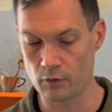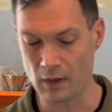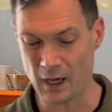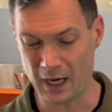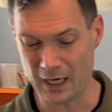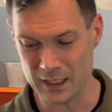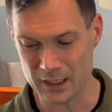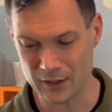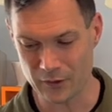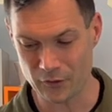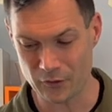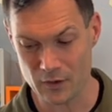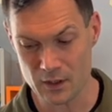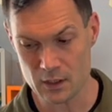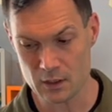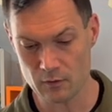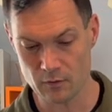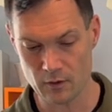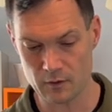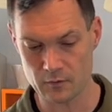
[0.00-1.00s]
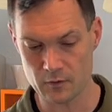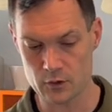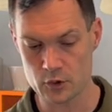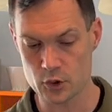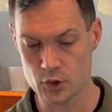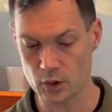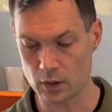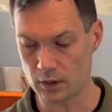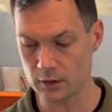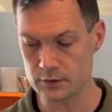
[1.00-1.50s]
I think that the
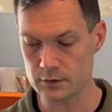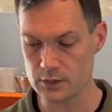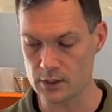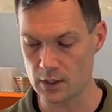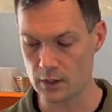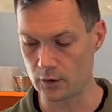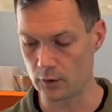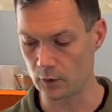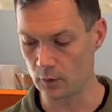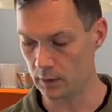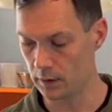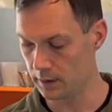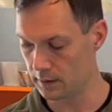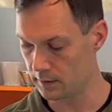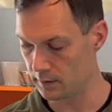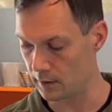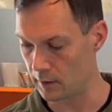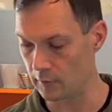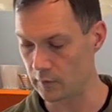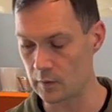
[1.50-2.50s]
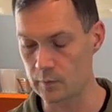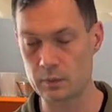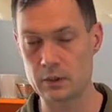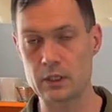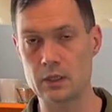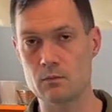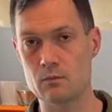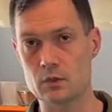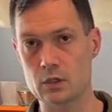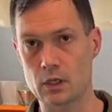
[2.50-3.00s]
John Doe and the
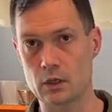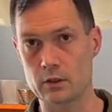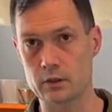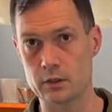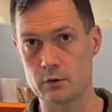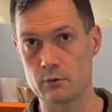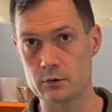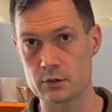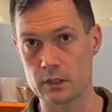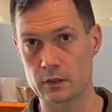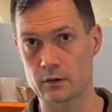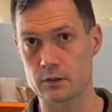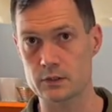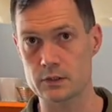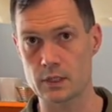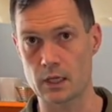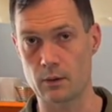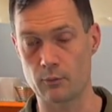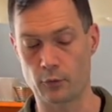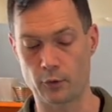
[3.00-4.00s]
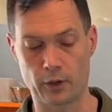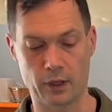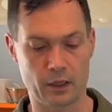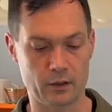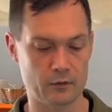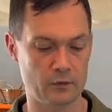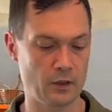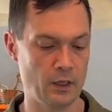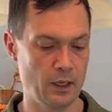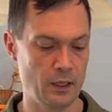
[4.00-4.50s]
PMJ are using the same
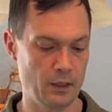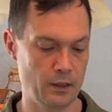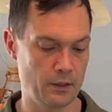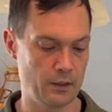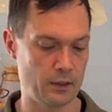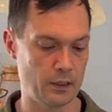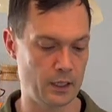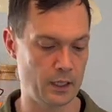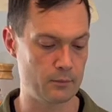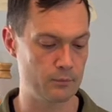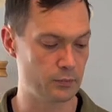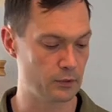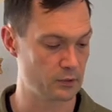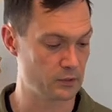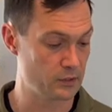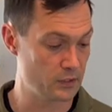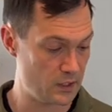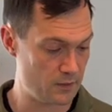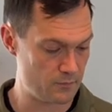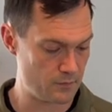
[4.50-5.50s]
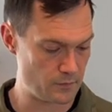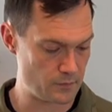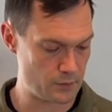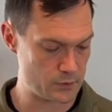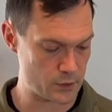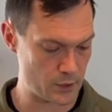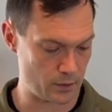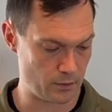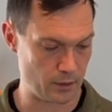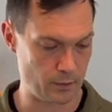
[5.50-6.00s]
brand. I believe that
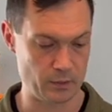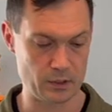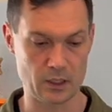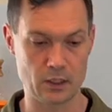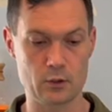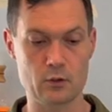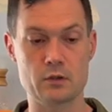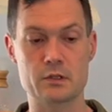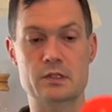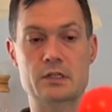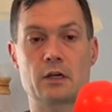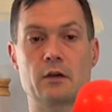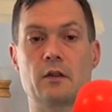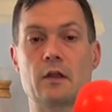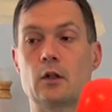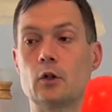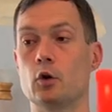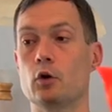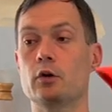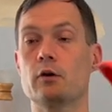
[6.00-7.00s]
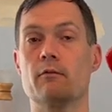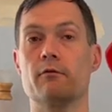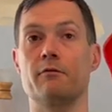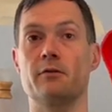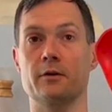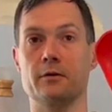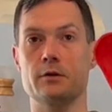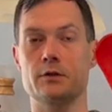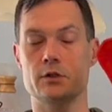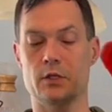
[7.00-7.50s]
these are, I mean, that you can tell they look
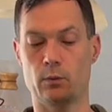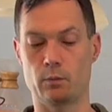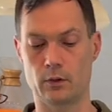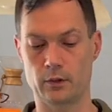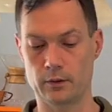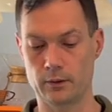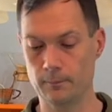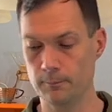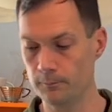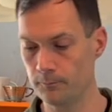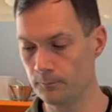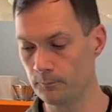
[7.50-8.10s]
very similar.